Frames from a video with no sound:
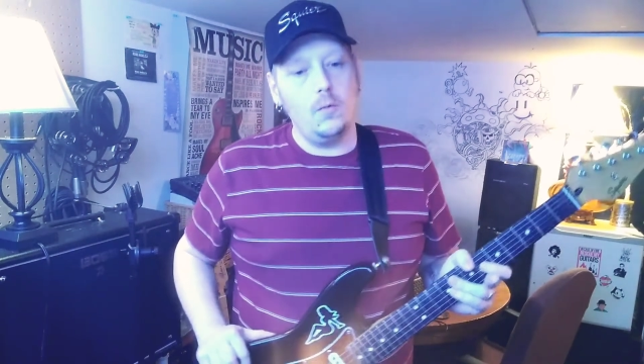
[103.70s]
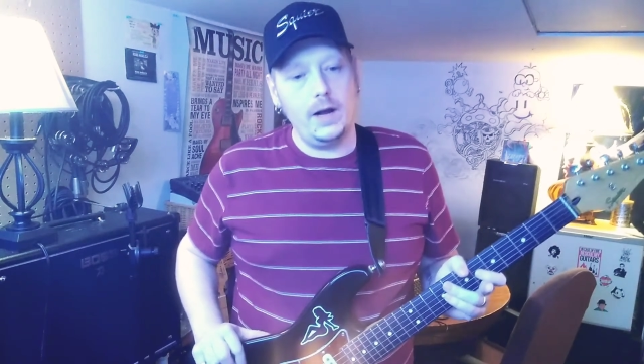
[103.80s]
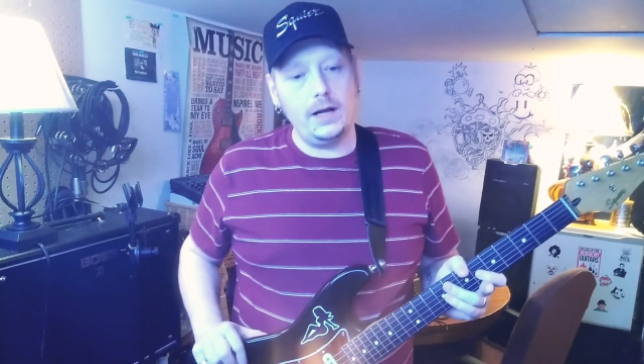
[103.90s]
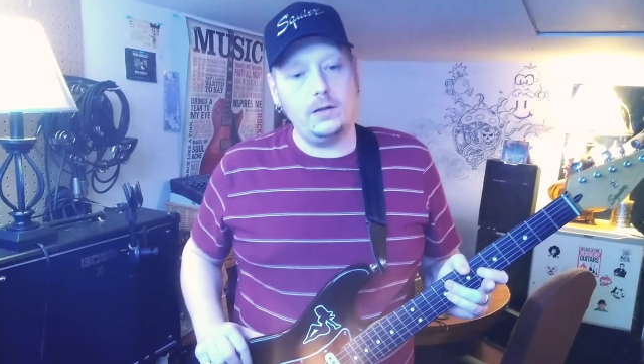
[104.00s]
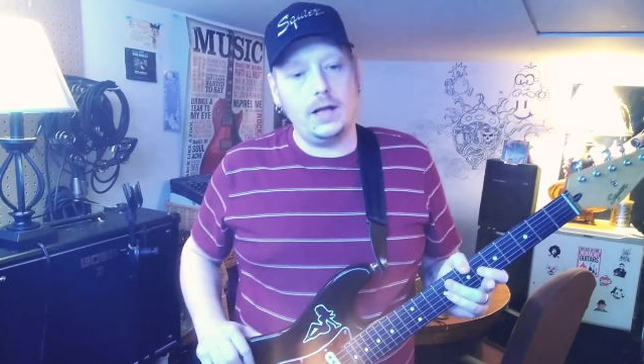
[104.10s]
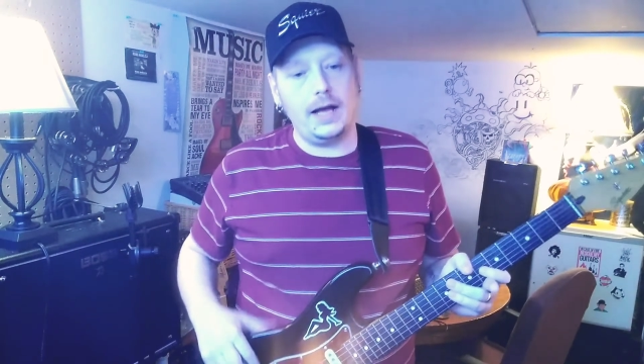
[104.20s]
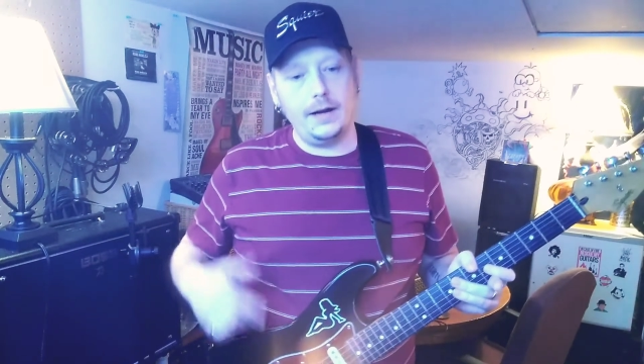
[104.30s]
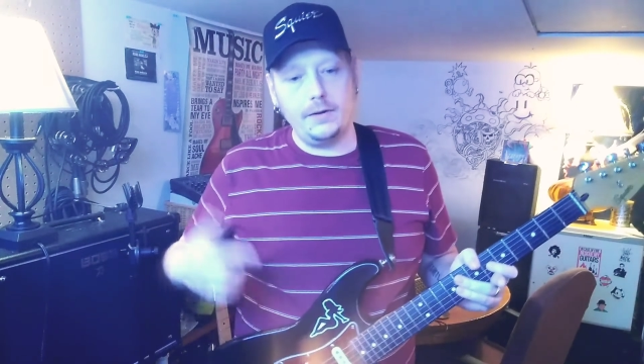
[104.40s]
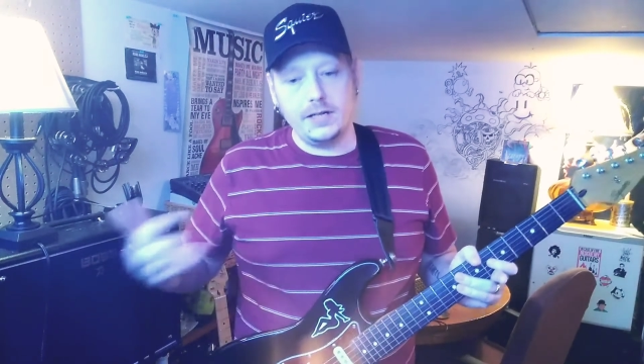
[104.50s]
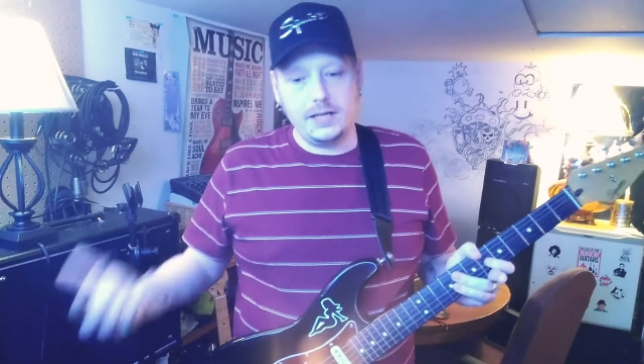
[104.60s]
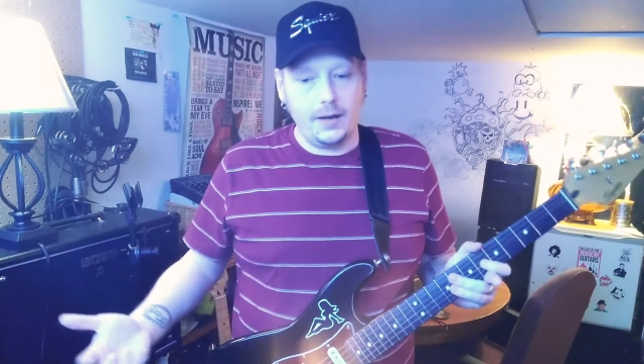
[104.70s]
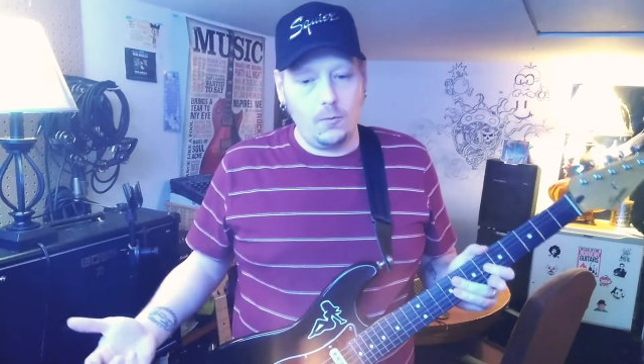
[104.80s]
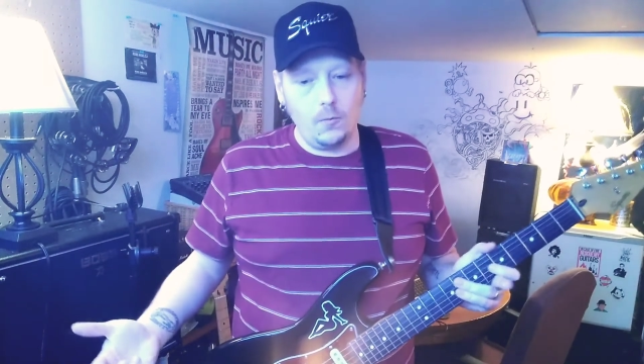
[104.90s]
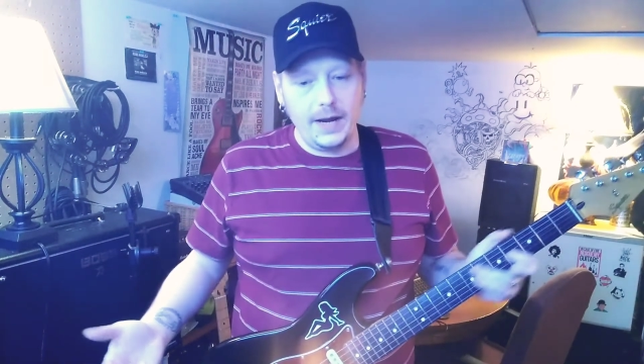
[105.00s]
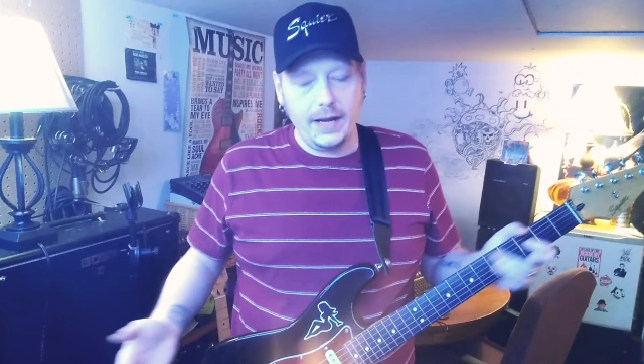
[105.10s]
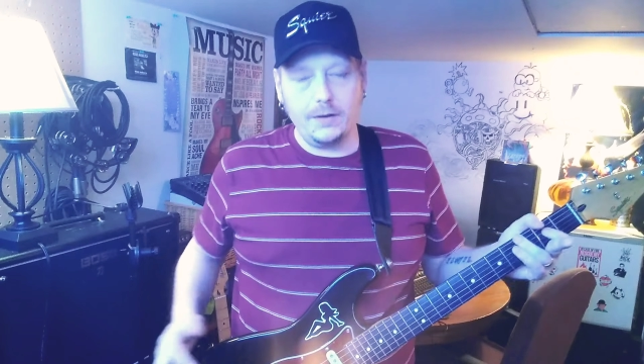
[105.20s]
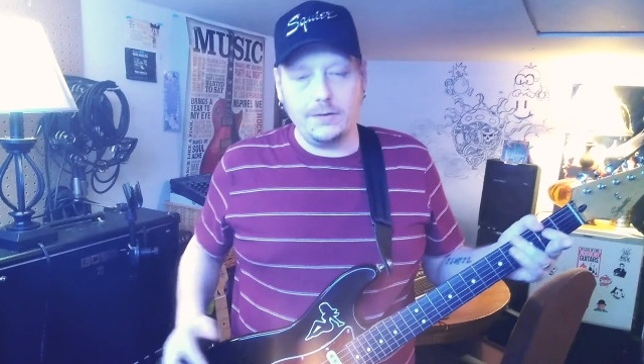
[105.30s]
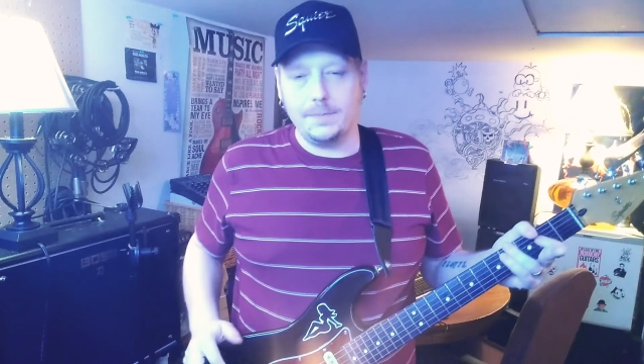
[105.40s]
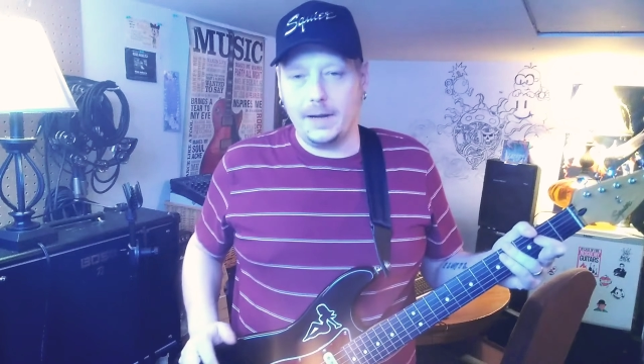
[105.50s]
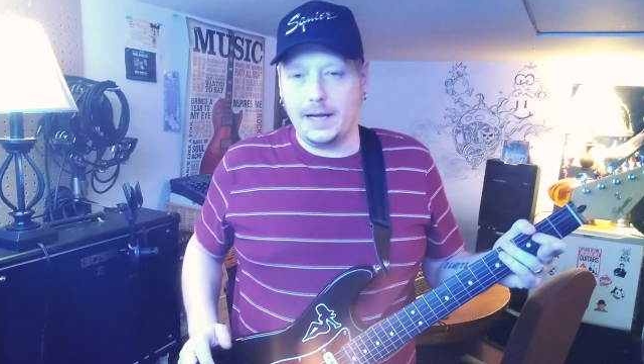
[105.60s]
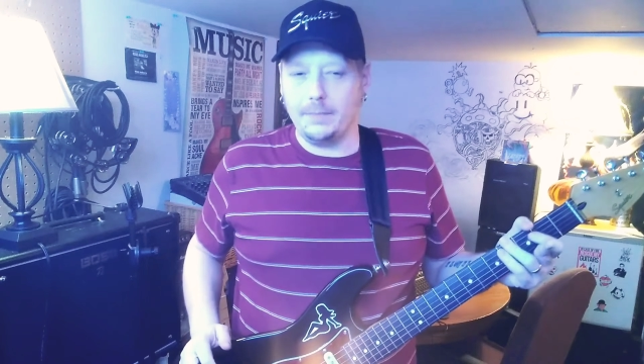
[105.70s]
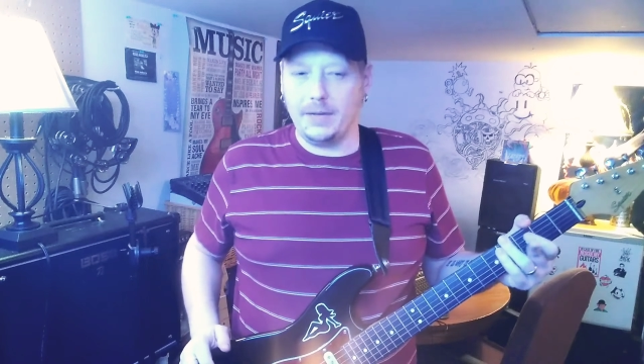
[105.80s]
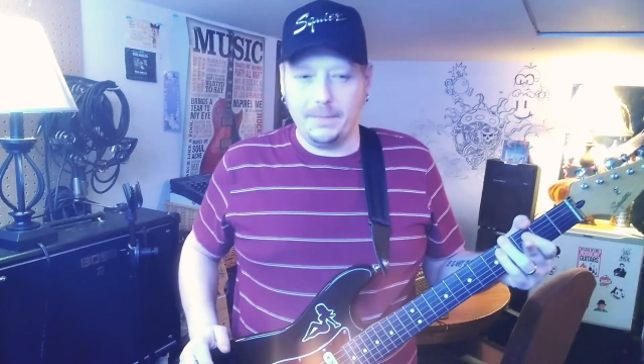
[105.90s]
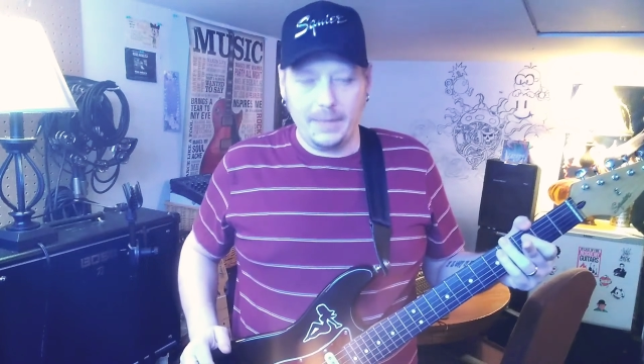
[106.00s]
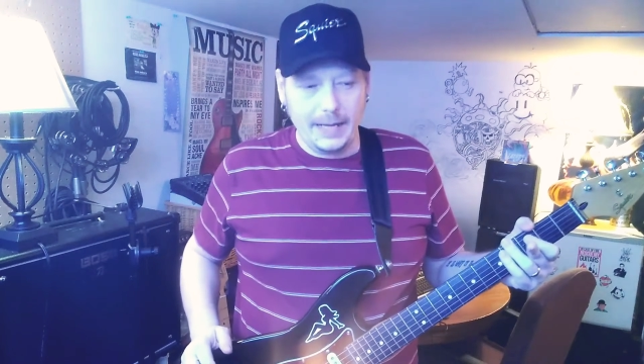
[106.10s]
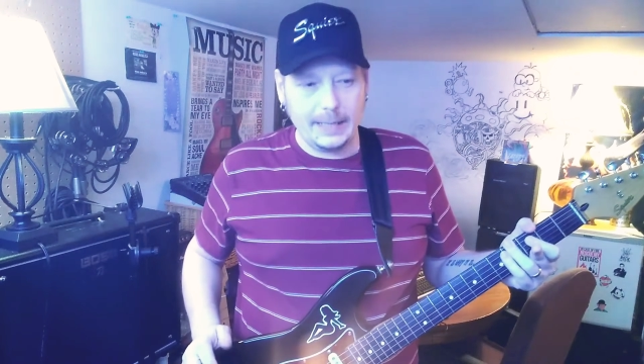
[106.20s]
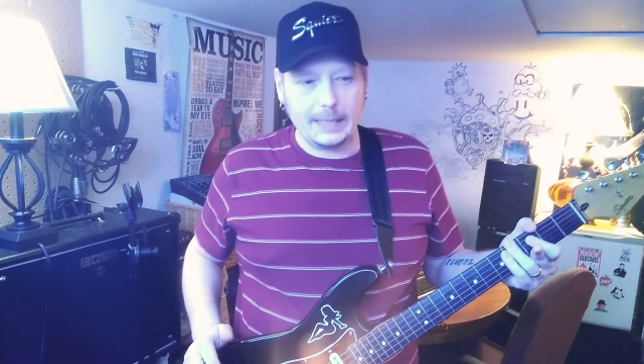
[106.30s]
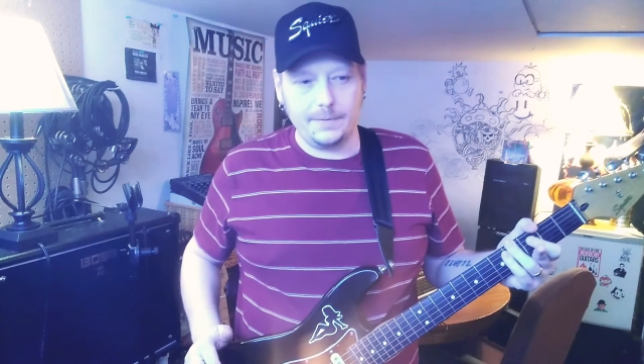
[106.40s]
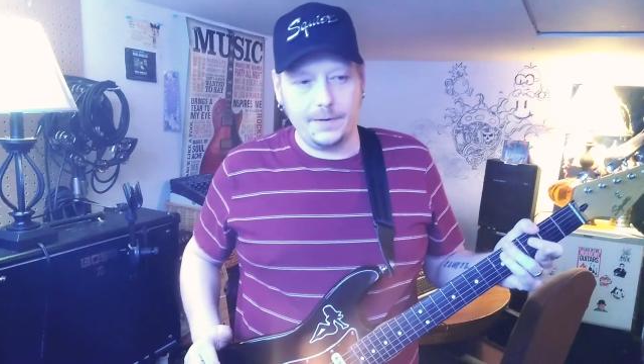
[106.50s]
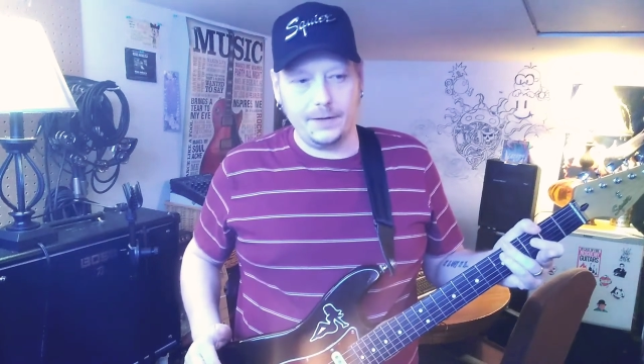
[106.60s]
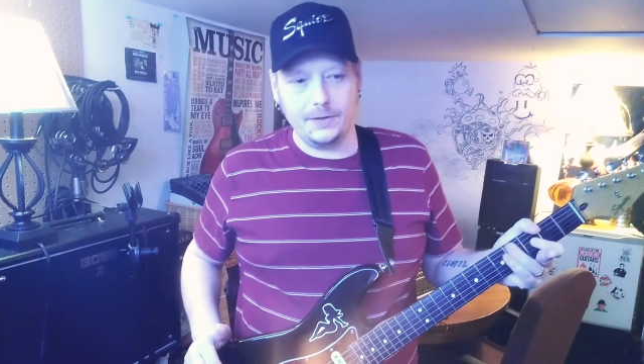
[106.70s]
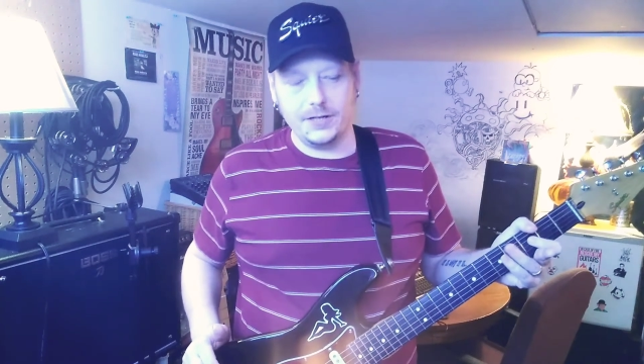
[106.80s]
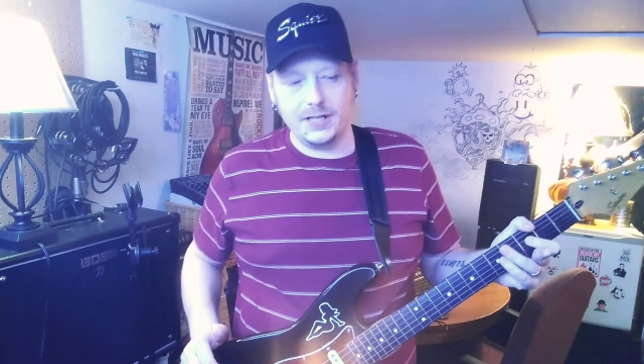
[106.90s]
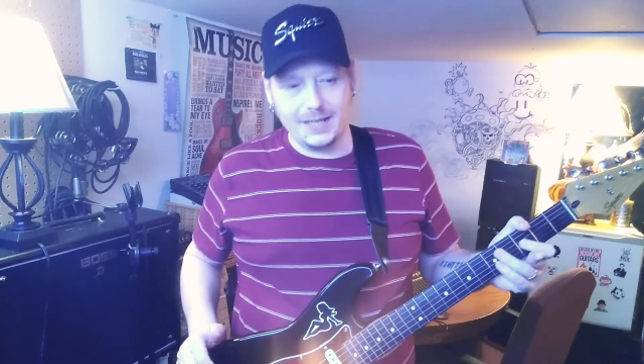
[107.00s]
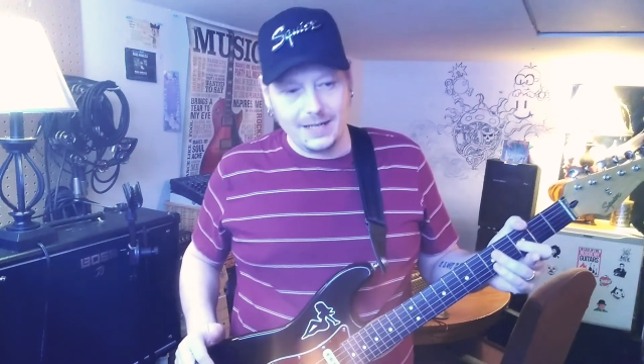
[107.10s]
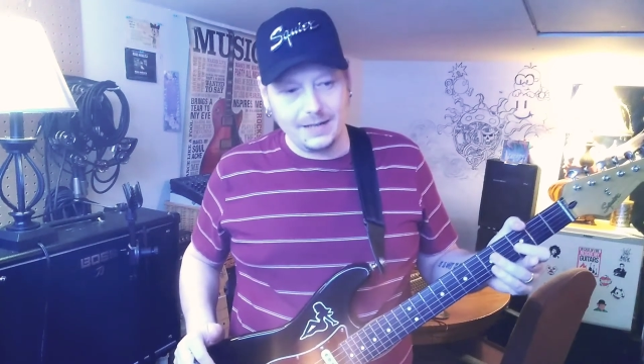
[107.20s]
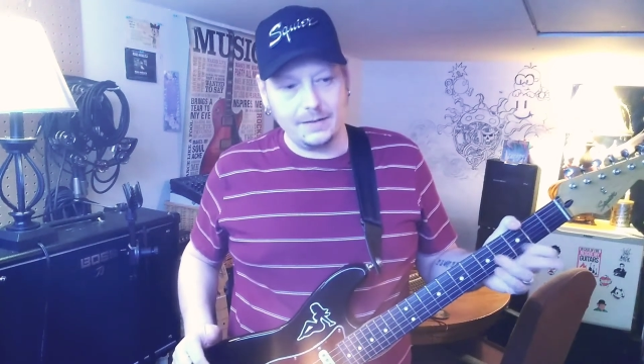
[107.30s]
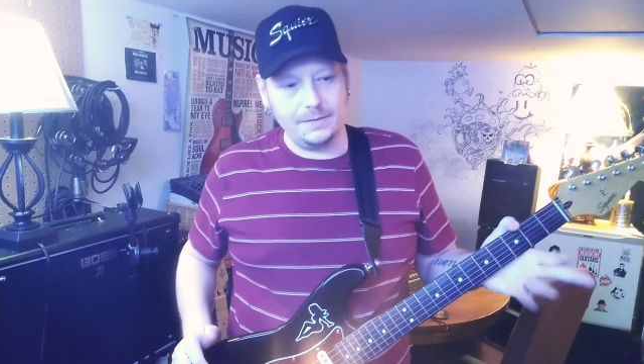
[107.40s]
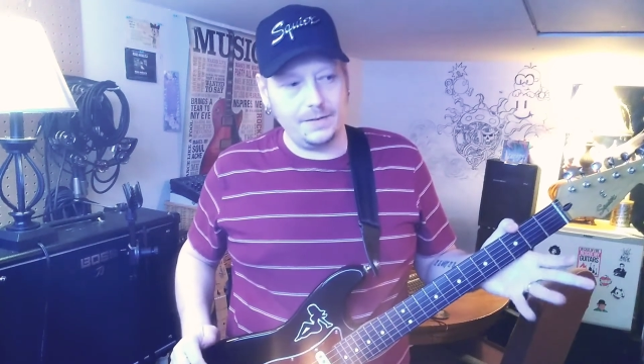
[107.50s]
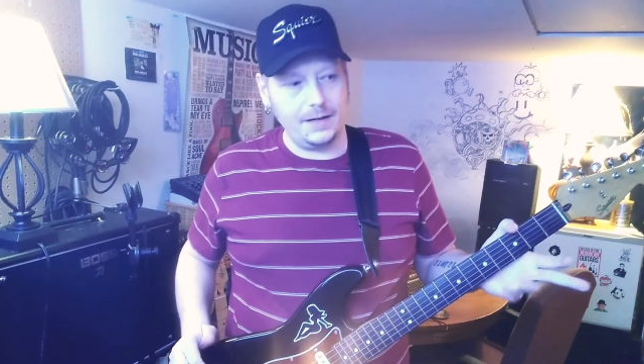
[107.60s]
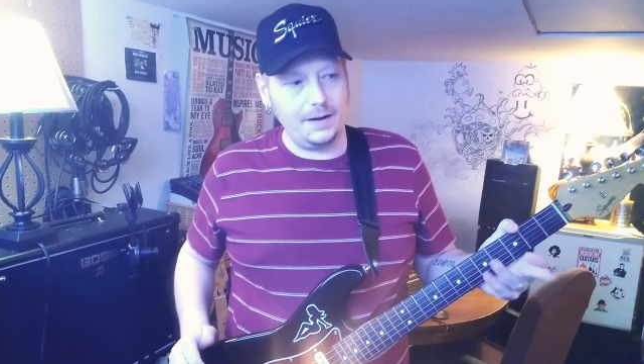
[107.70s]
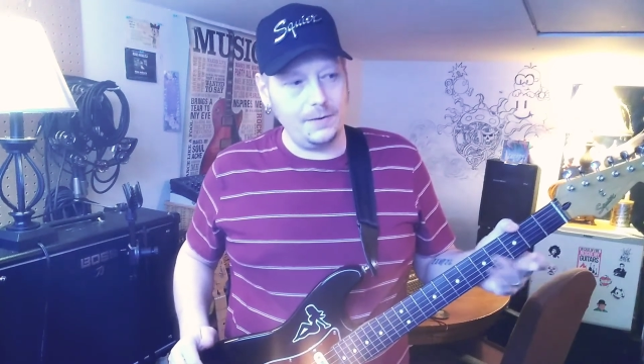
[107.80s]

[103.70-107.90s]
Well, I noticed like a week goes by. I'm like, man, this finger's stiff,